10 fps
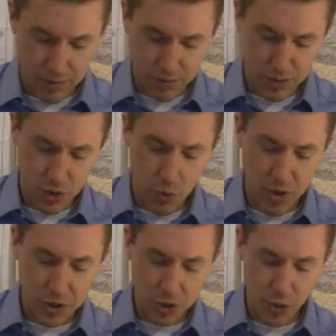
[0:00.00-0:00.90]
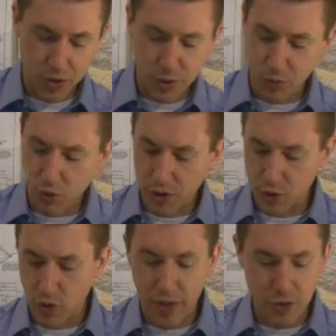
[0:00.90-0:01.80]
So much to explore.
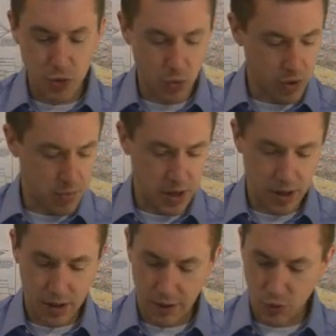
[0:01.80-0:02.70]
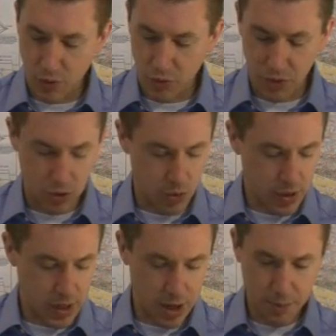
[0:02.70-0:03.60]
So that's what I'm going to be
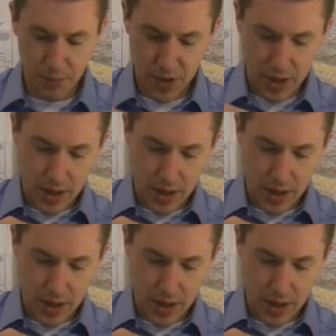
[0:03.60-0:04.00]
doing here.